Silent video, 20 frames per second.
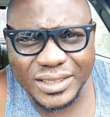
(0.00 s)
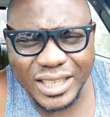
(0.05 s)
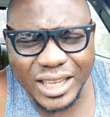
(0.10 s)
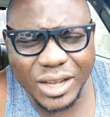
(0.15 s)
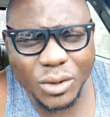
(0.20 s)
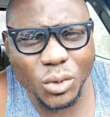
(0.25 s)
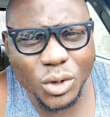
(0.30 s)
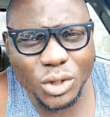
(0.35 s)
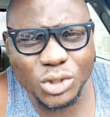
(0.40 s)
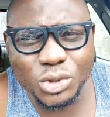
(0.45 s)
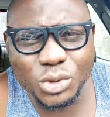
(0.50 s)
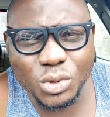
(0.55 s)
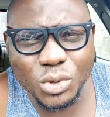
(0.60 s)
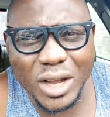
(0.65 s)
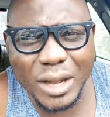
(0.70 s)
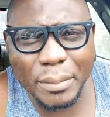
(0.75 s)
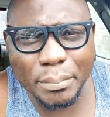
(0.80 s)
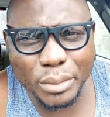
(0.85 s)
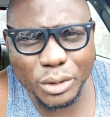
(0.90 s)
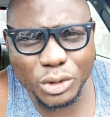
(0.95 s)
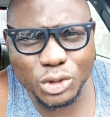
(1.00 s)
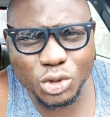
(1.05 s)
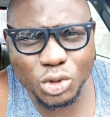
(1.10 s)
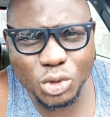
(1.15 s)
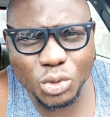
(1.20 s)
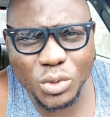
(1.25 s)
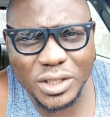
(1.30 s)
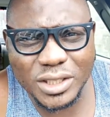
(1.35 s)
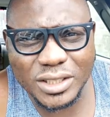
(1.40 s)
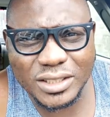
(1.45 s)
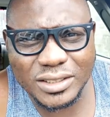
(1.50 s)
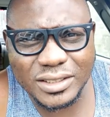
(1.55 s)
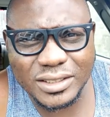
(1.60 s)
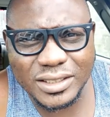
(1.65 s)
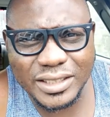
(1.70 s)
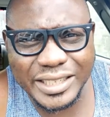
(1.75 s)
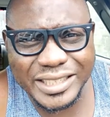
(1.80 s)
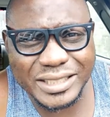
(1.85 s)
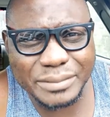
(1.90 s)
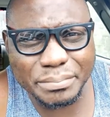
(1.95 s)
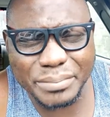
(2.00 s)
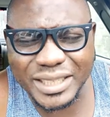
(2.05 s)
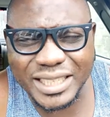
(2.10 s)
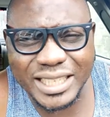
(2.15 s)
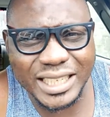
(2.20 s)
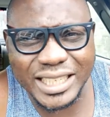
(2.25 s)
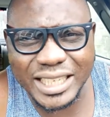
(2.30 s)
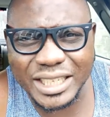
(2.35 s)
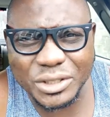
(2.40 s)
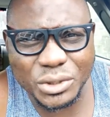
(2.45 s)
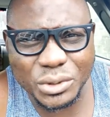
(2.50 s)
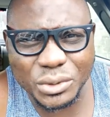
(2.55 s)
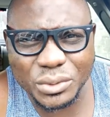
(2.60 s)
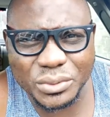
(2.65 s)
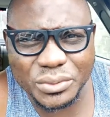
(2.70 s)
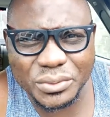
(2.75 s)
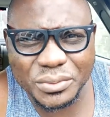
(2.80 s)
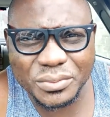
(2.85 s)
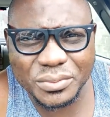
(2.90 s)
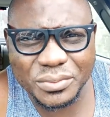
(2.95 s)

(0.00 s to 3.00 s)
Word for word: that what you are pursuing is bigger than you.